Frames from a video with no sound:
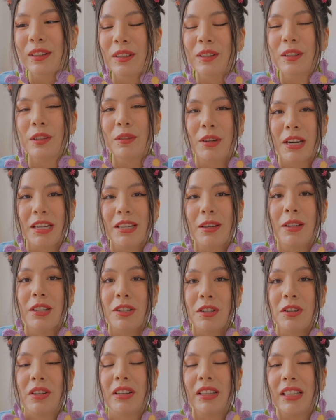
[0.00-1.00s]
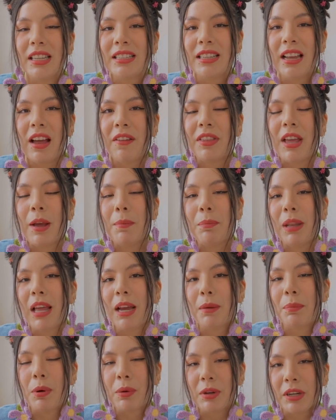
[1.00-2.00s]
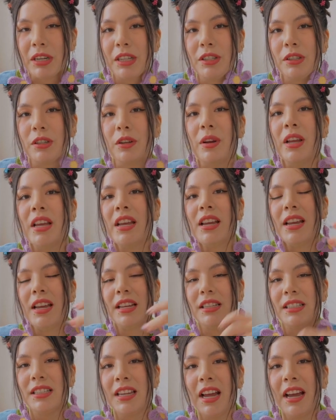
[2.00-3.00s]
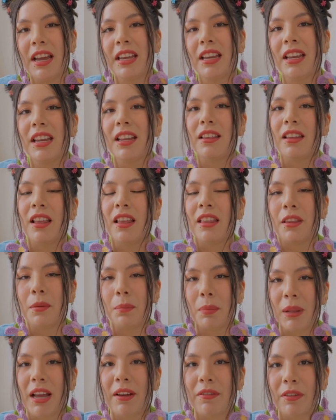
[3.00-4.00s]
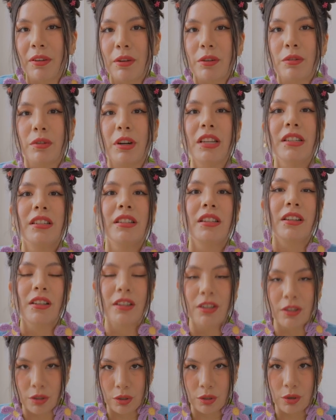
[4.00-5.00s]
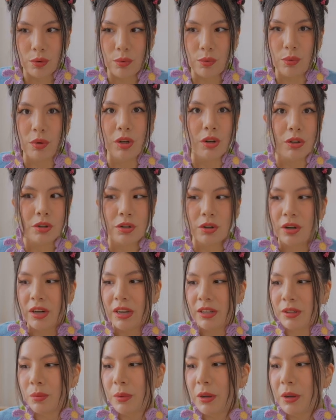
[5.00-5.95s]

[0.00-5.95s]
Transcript: look too crazy because you at least have that black polka dot, so it's tying in the black front of dress to your shirt as